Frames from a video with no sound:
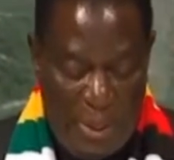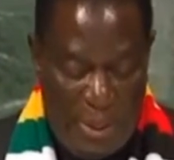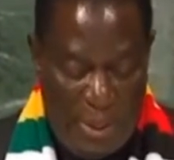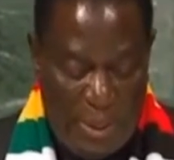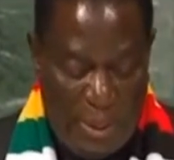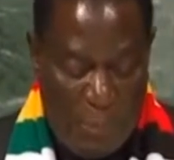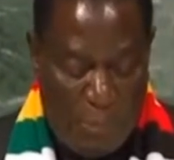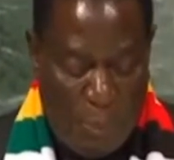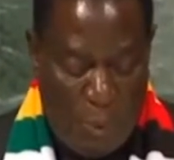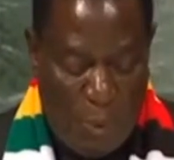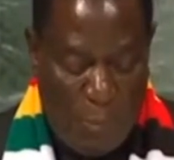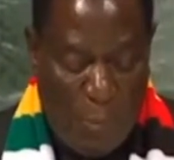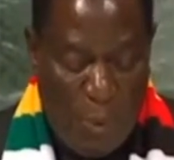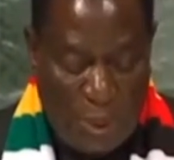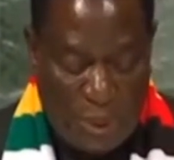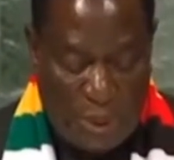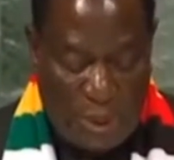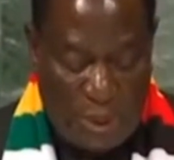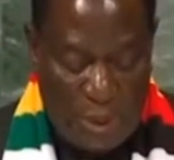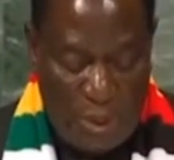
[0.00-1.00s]
The
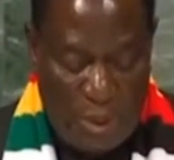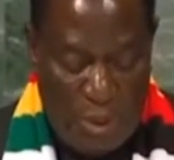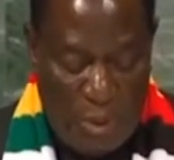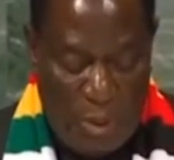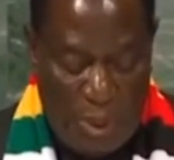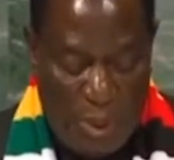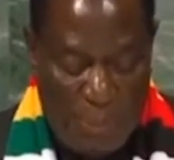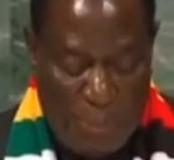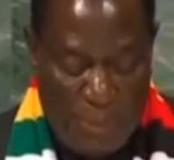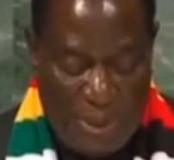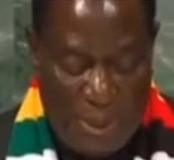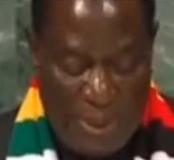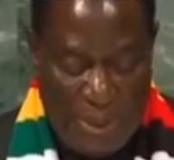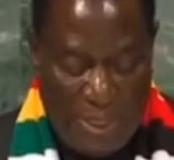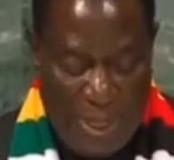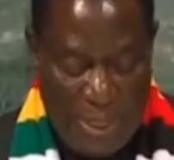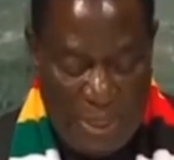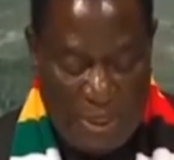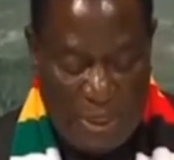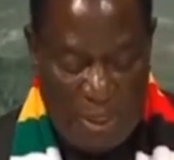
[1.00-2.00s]
proportional
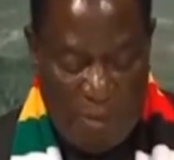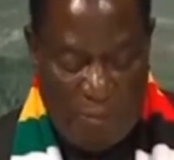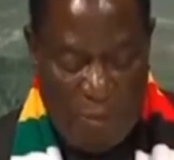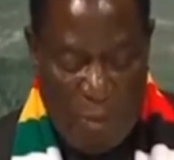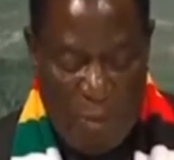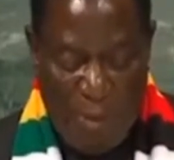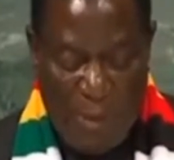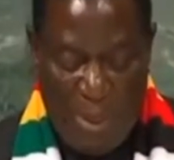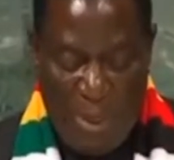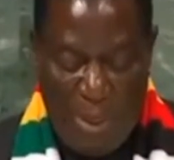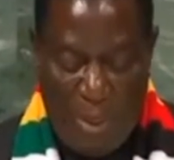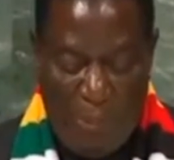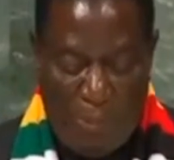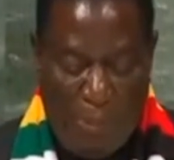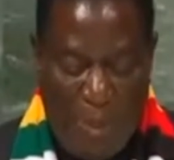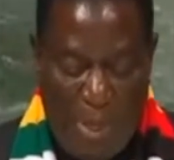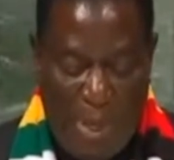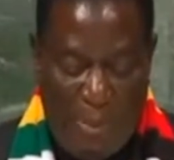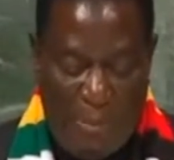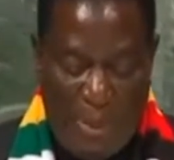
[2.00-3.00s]
representation for women in
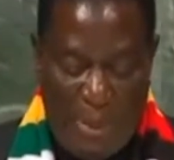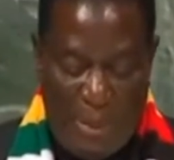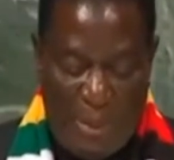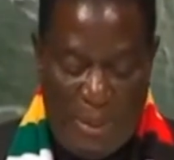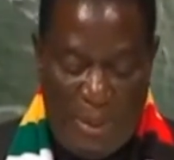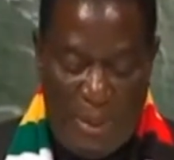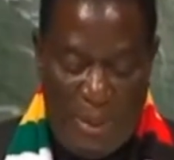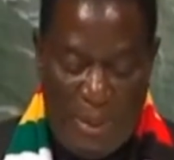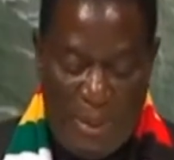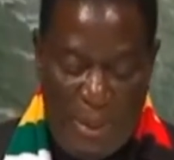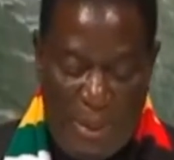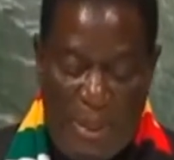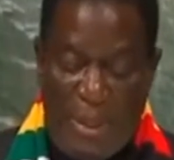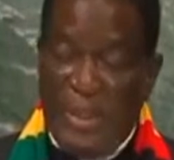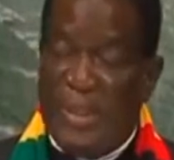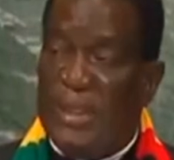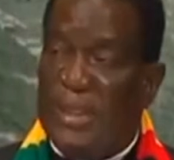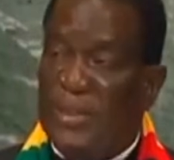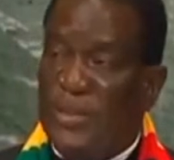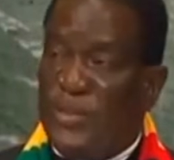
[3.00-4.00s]
Parliament
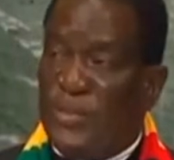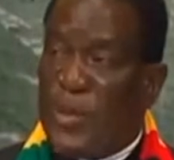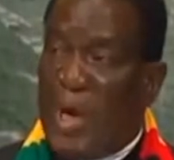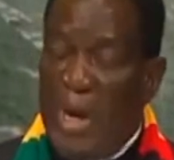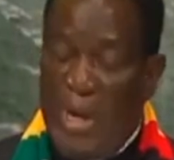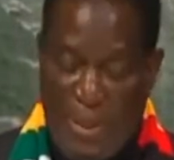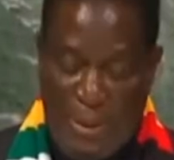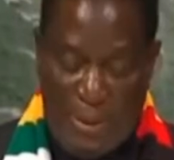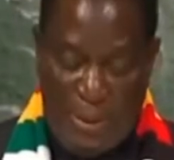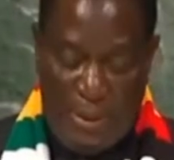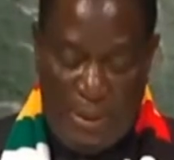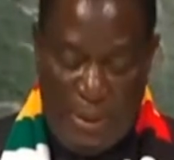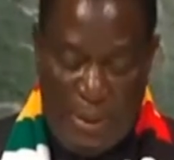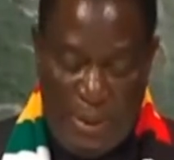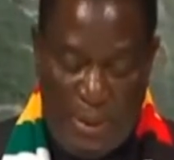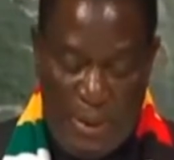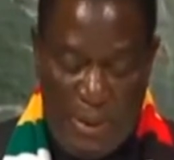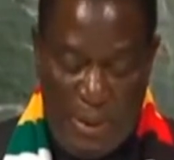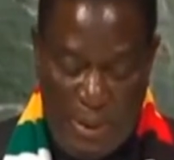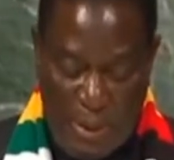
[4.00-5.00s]
is
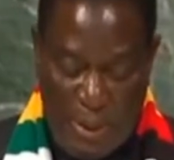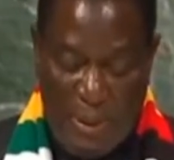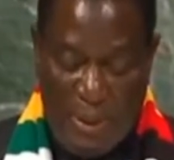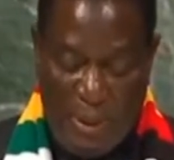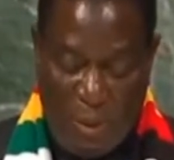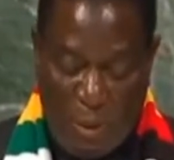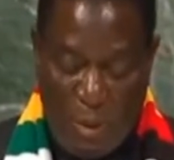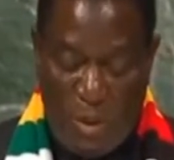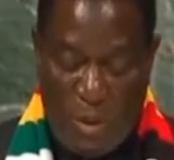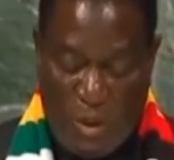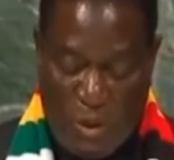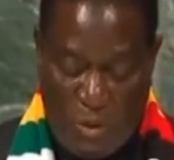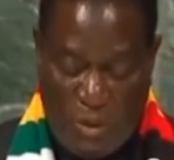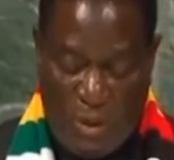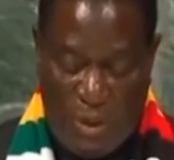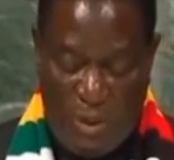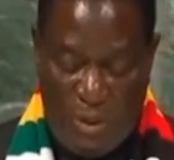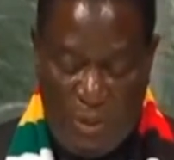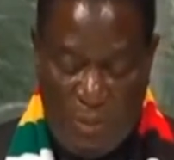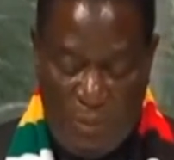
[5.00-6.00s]
enshrined in the
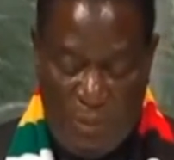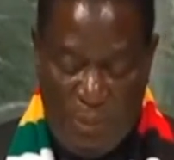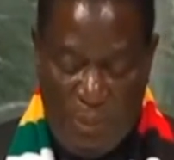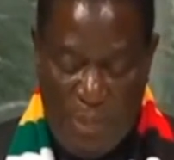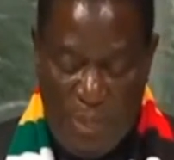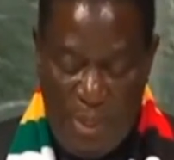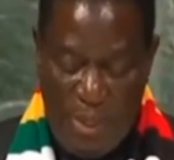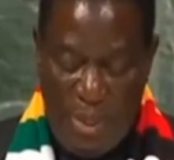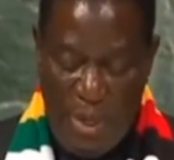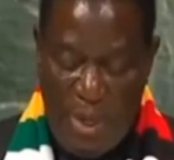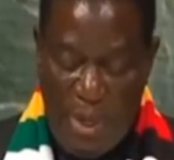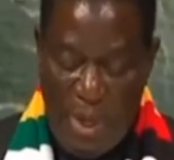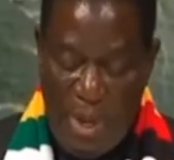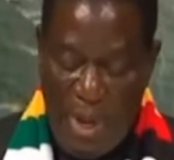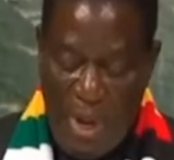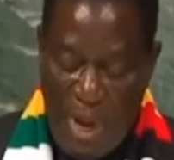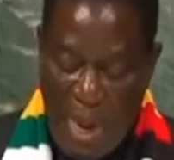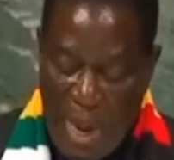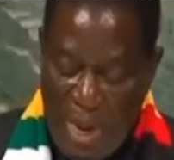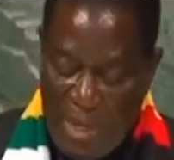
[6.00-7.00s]
Constitution.
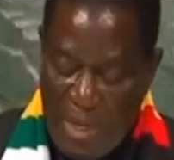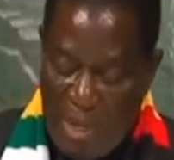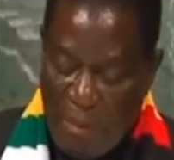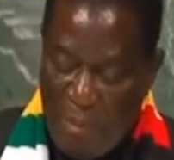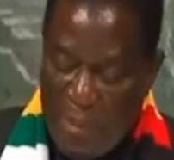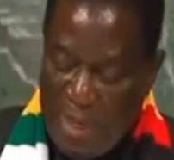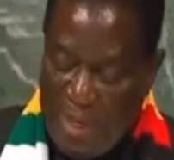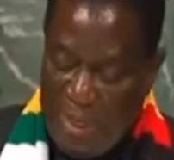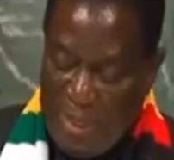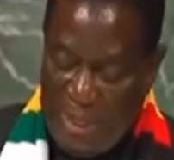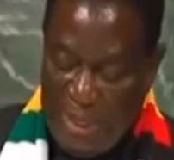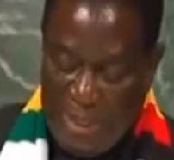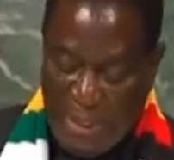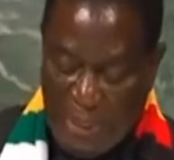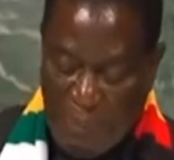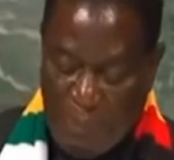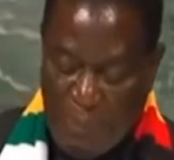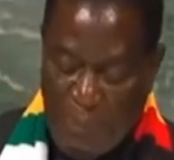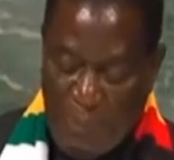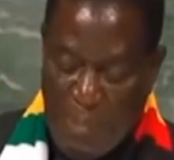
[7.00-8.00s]
Under my
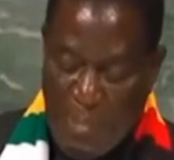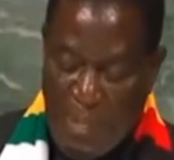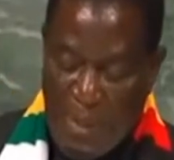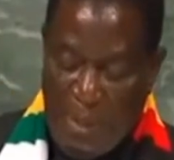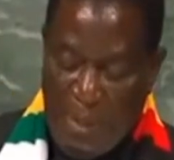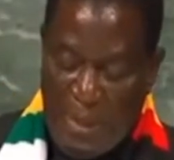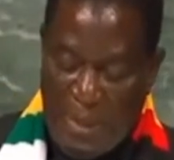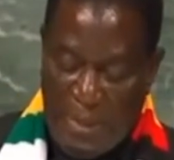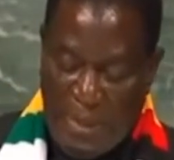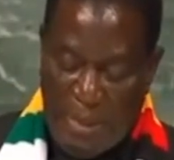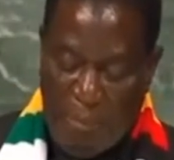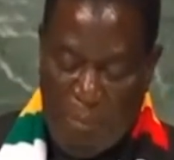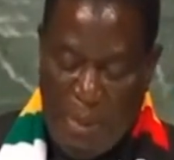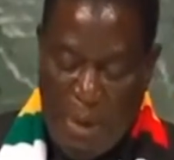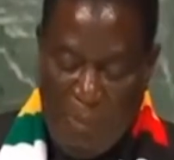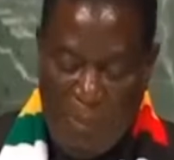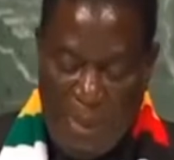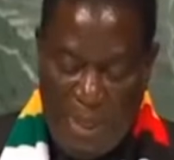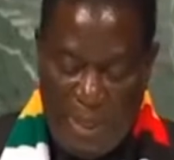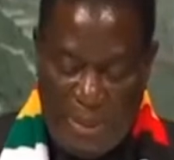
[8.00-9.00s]
leadership,
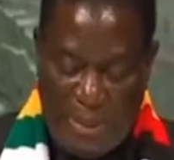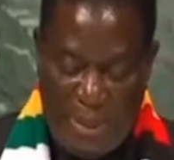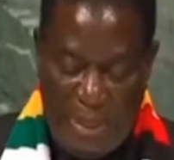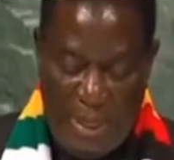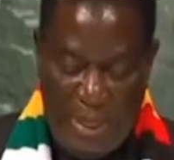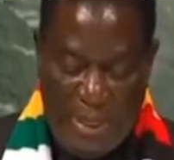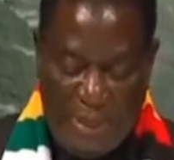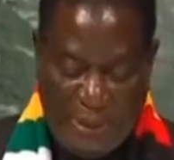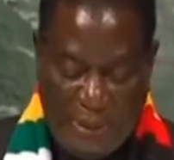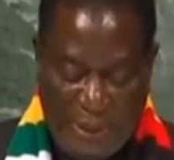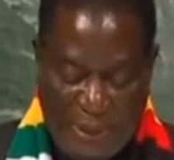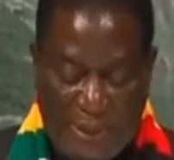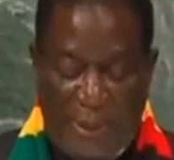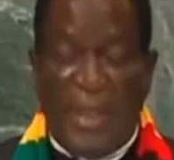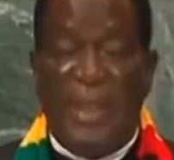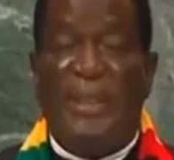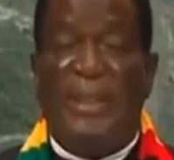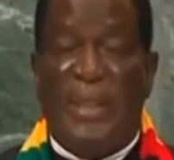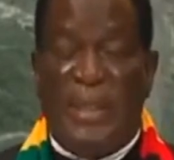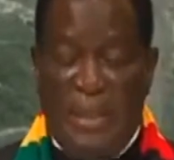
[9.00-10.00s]
Zimbabwe has
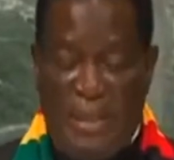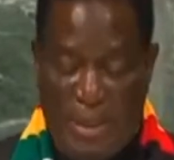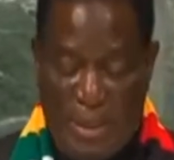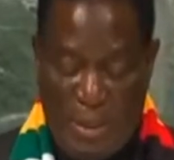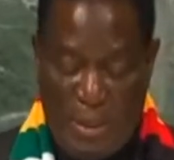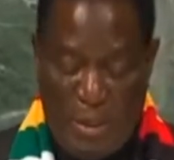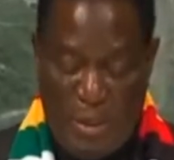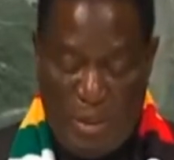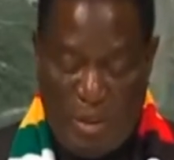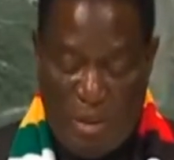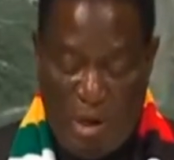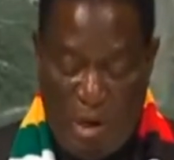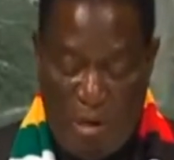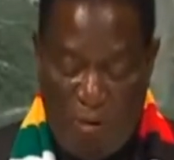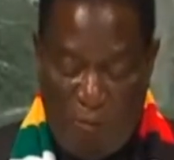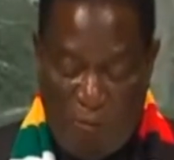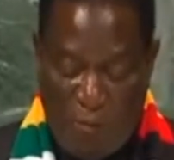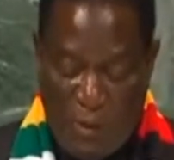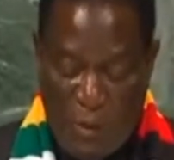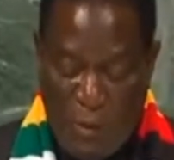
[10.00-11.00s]
legislated
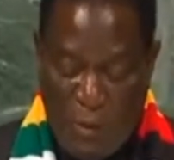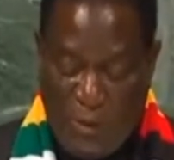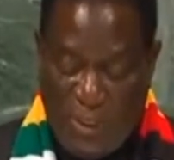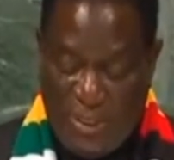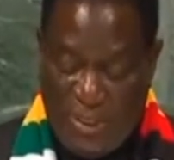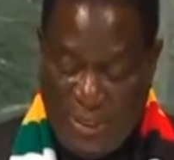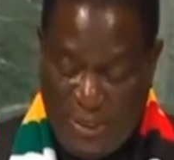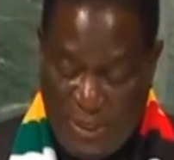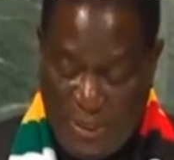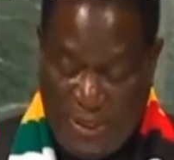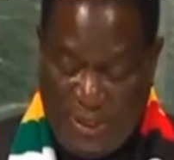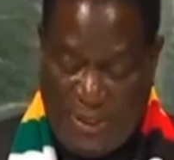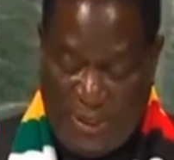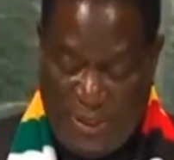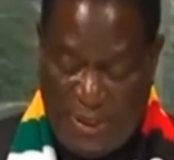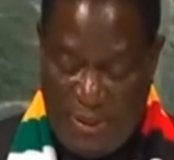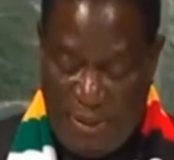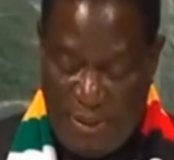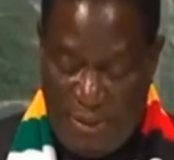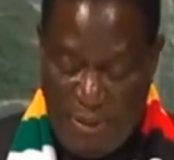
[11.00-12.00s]
reserved youth
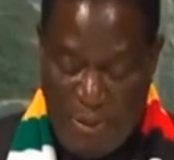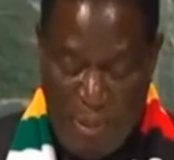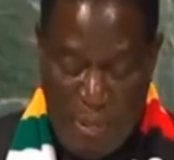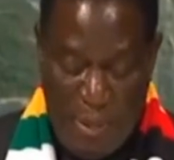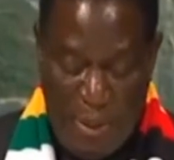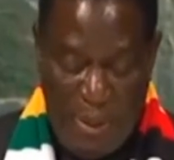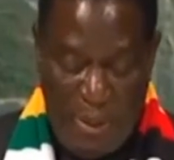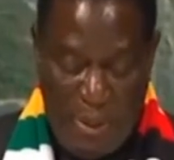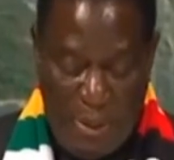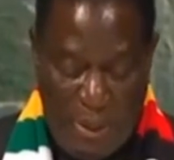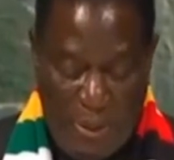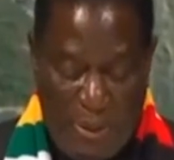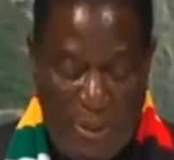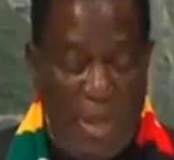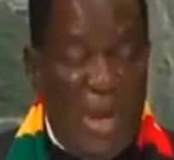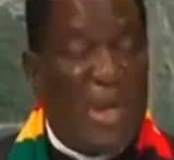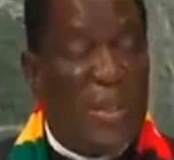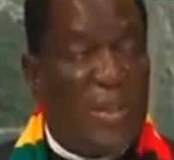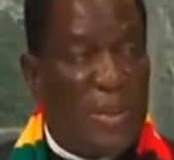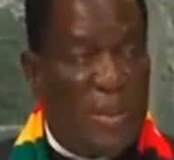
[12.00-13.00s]
seats in the
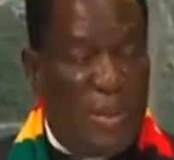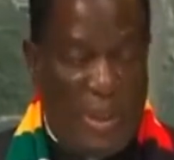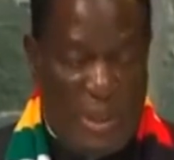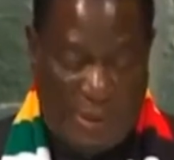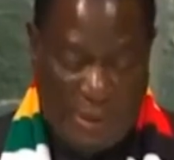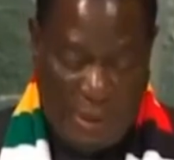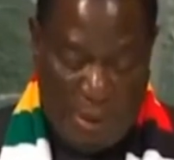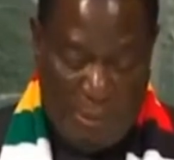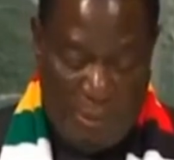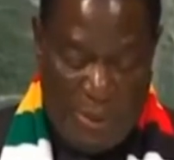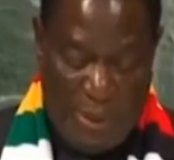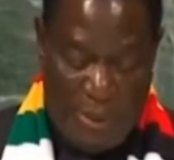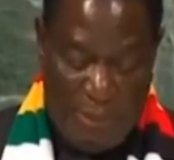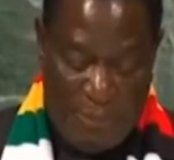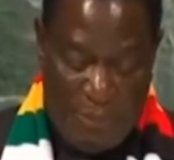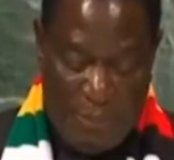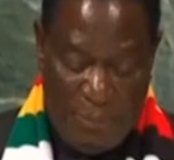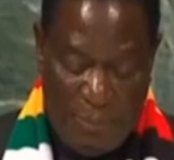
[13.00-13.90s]
National Assembly.